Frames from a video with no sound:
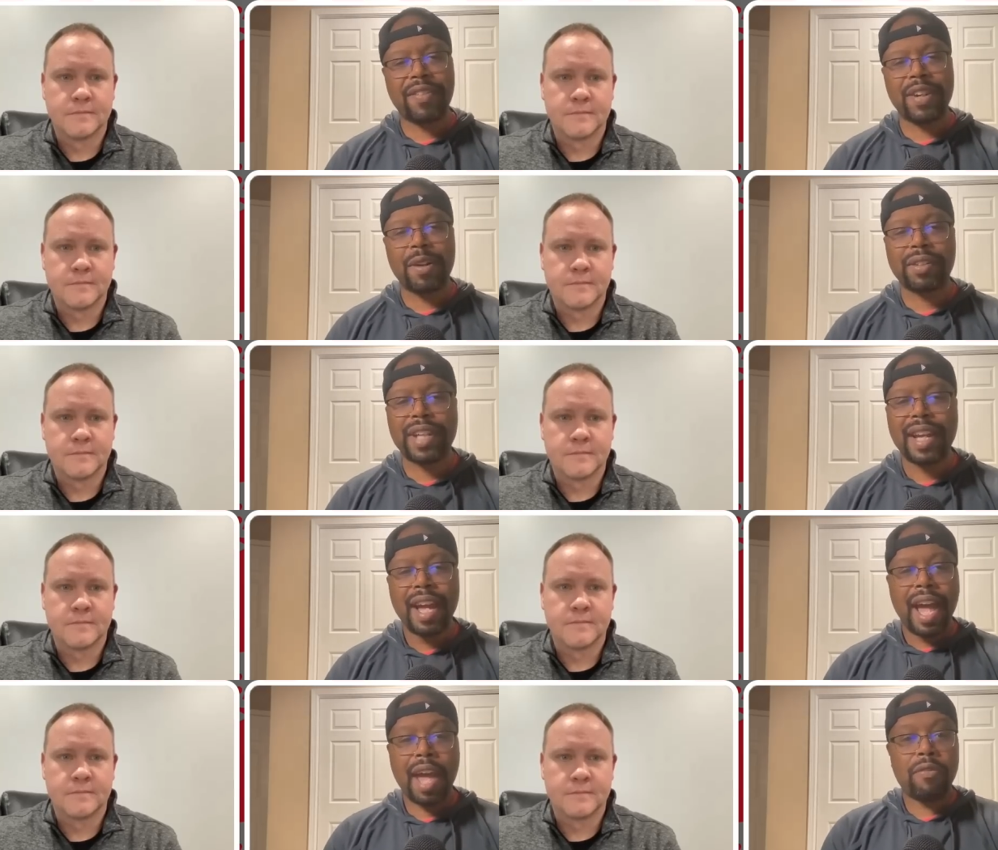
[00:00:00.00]
Speaker 1: and all of that,
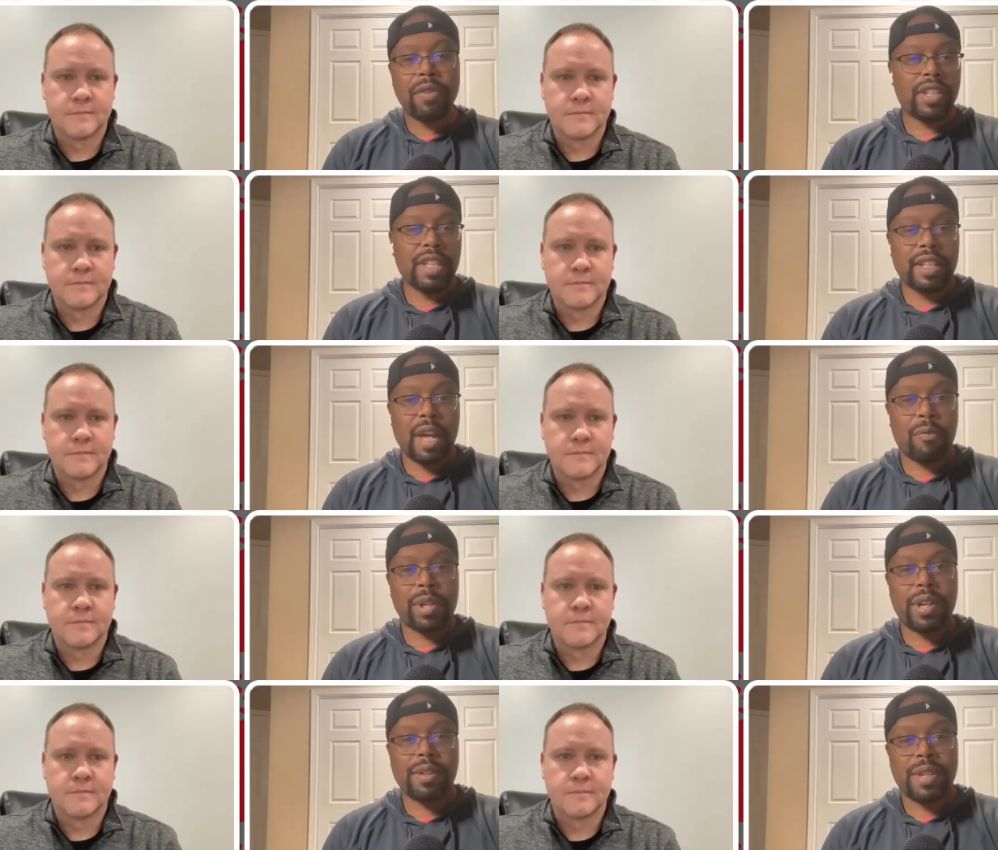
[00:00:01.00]
everything that
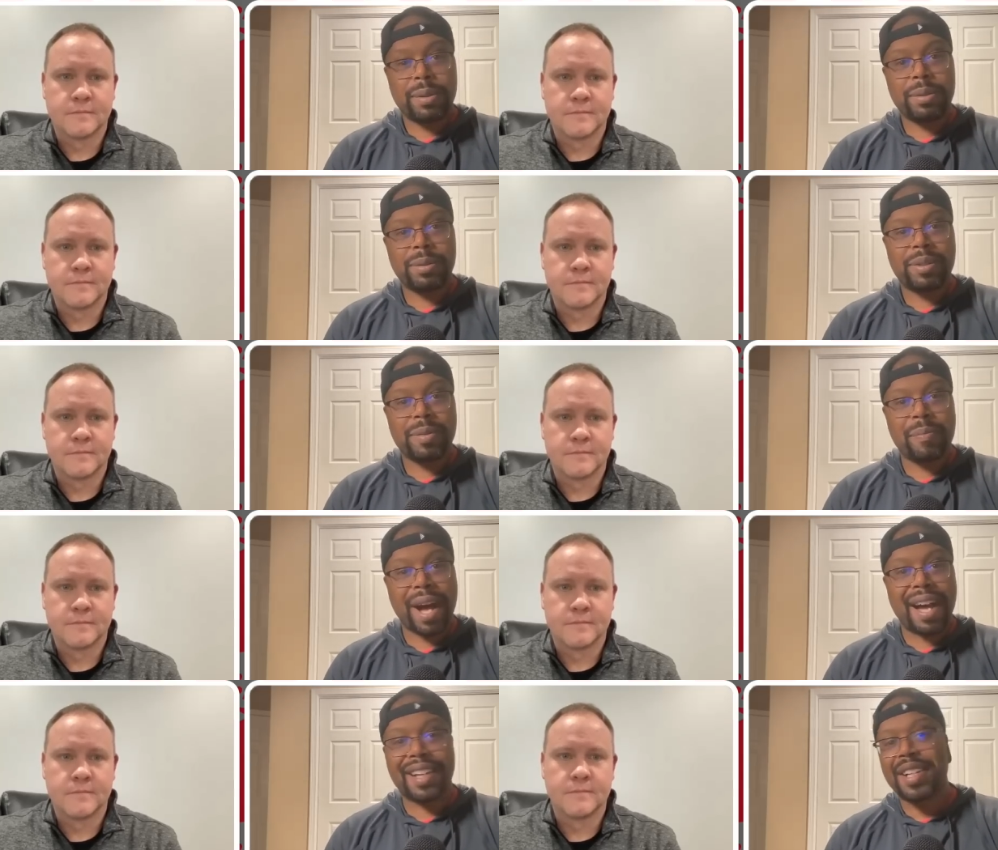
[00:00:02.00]
we're told
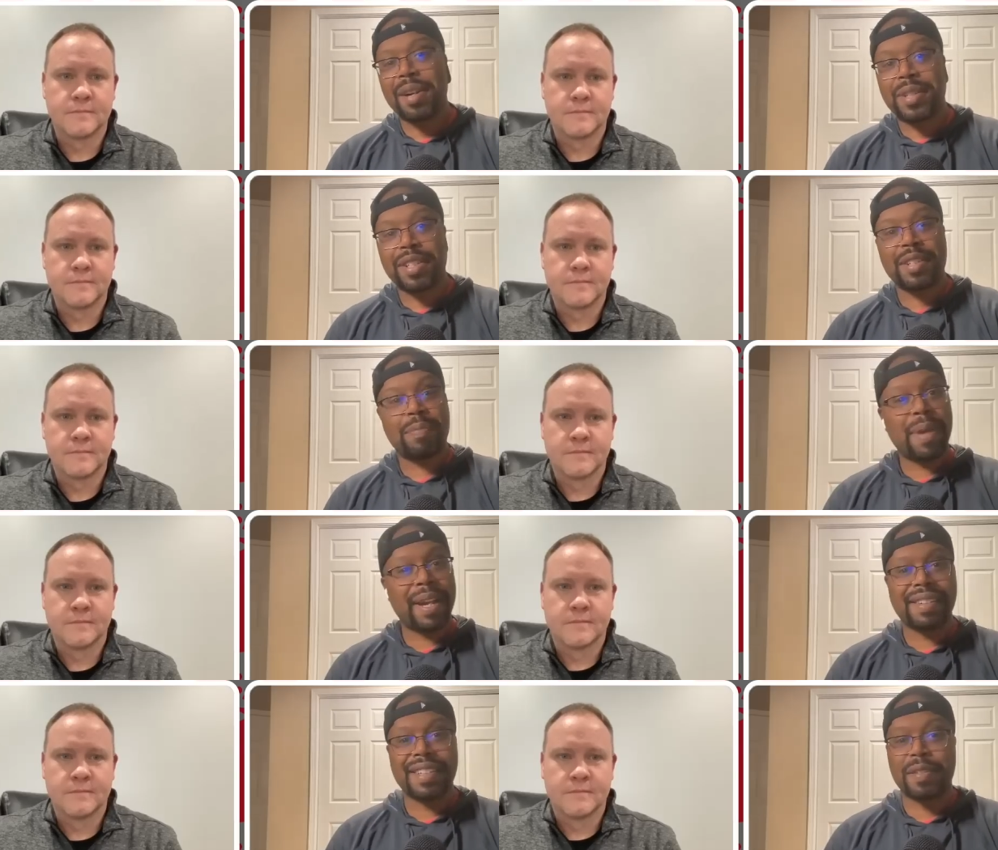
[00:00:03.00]
by coaches,
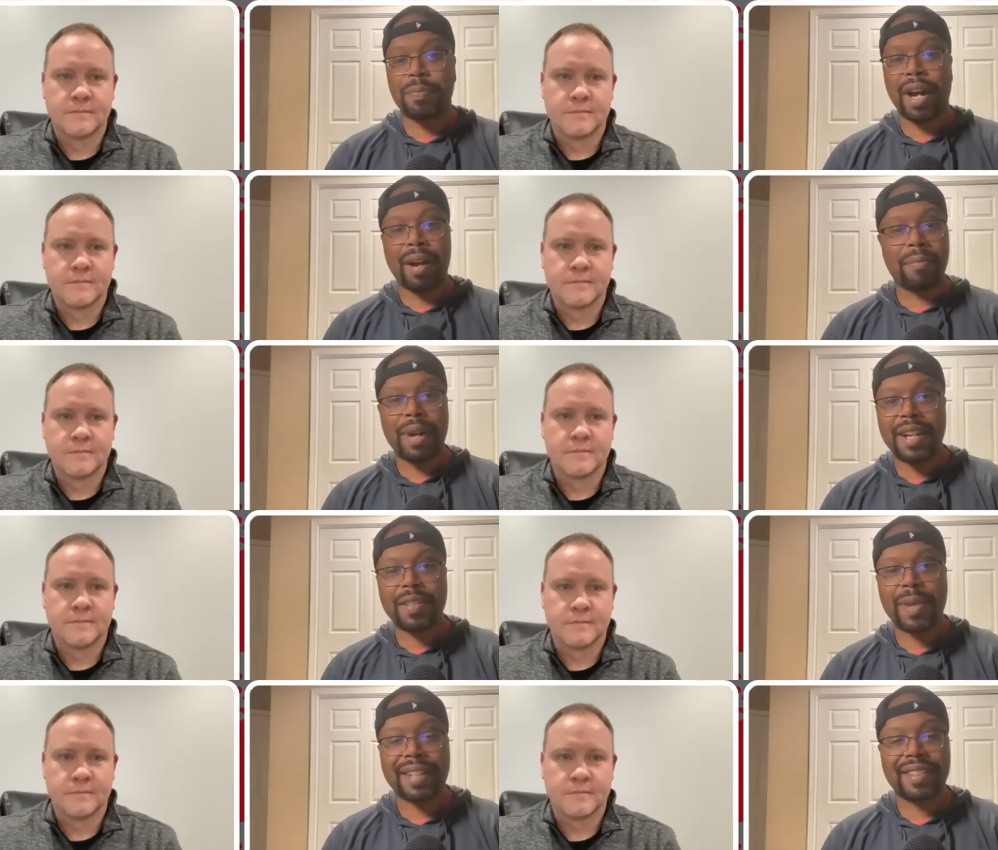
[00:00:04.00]
parents, um,
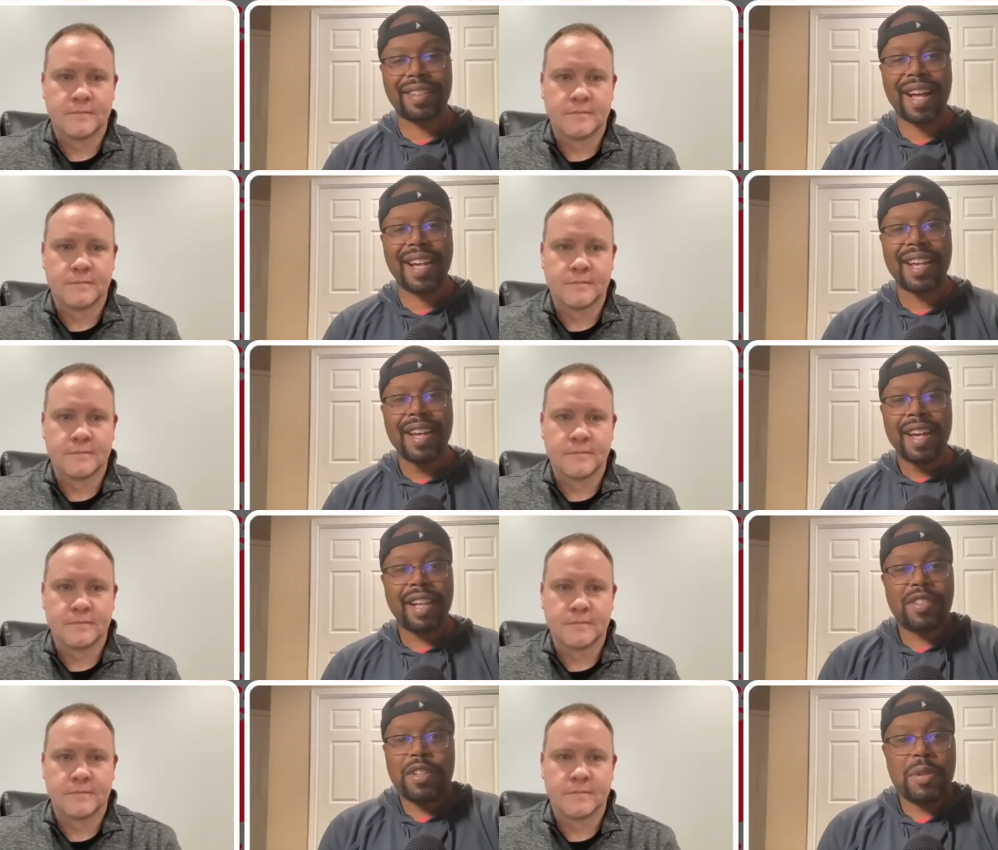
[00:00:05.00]
prospects alike
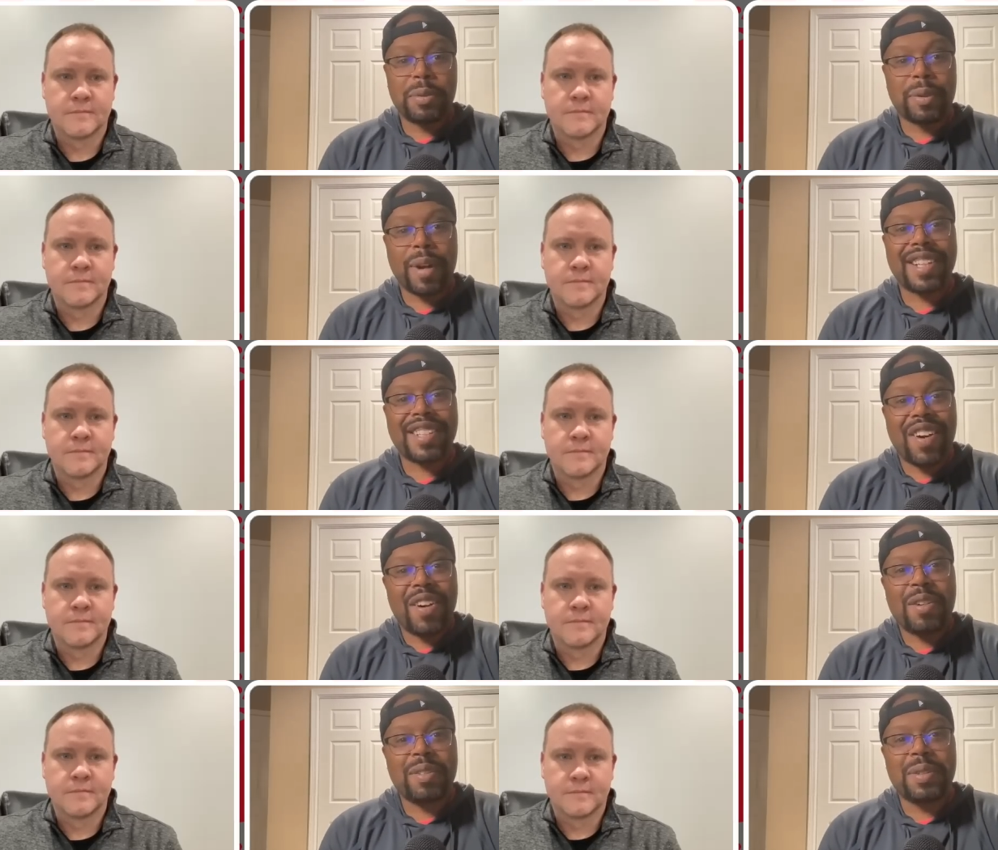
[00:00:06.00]
is new, right? It's
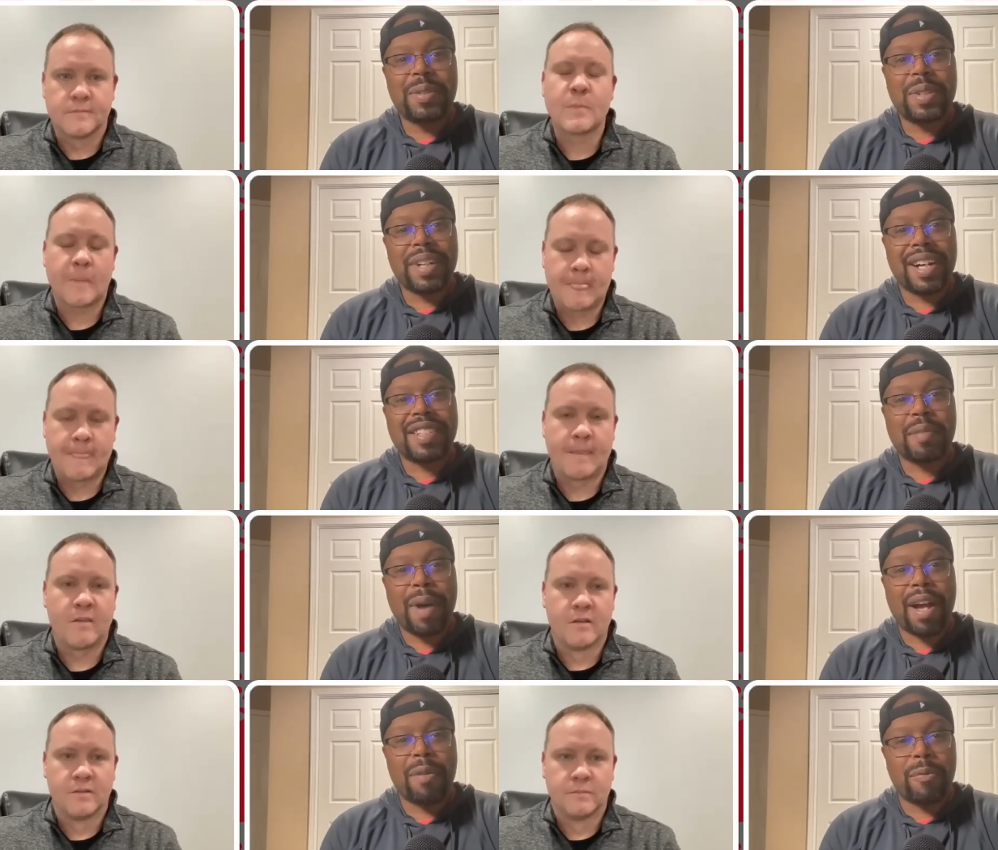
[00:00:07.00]
all new to us
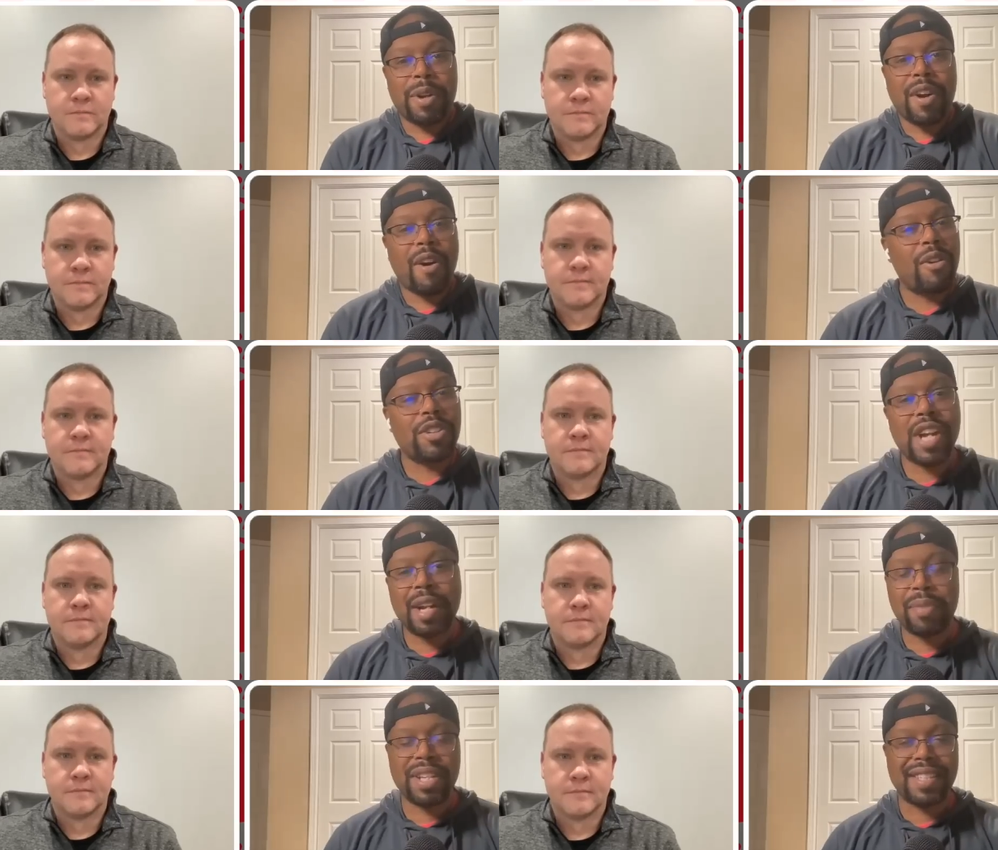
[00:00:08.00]
about, and we're all trying
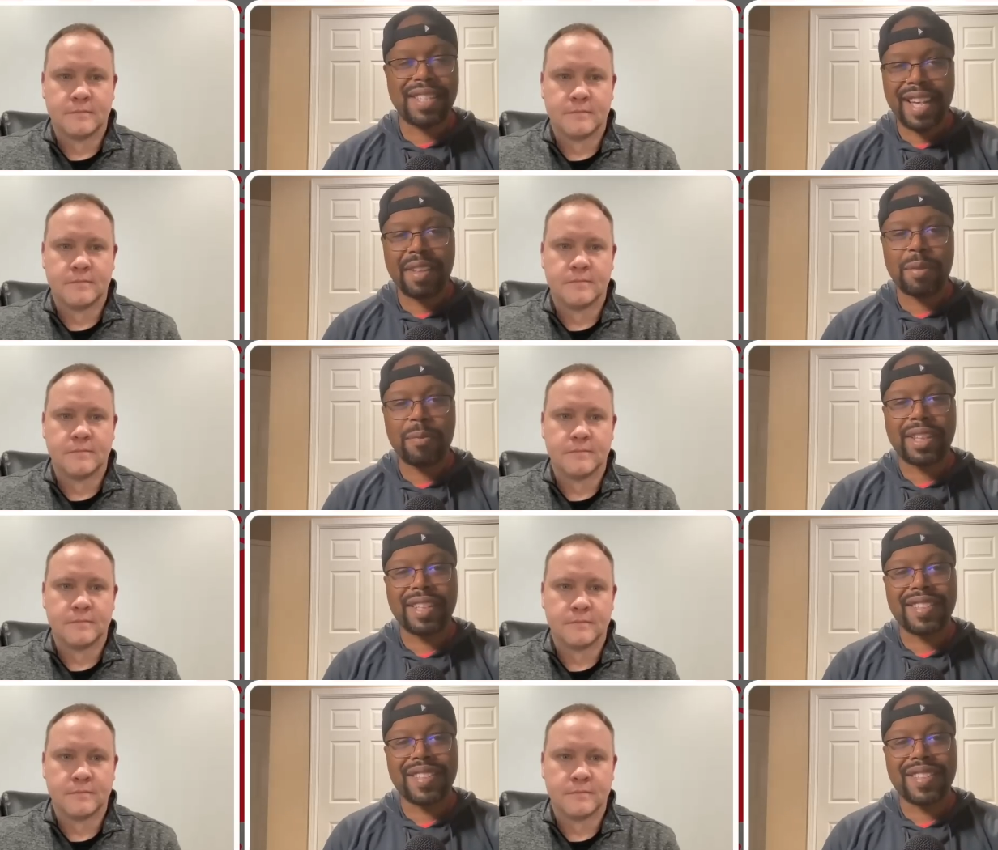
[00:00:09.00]
to piece together what this is